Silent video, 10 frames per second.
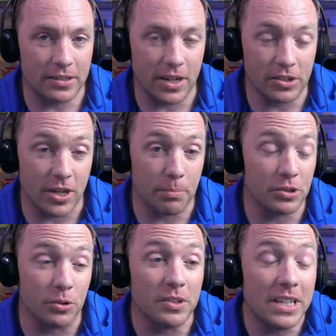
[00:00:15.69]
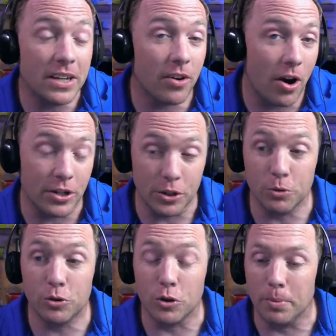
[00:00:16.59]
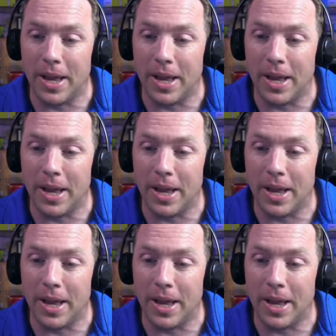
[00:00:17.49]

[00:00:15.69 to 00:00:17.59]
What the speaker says: station episodes here on YouTube.